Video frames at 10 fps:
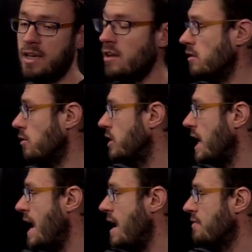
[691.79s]
We're going to
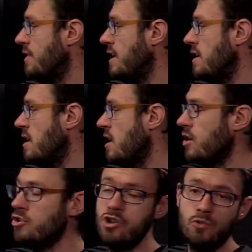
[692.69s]
look at the
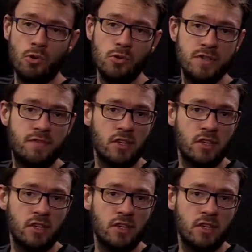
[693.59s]
new rules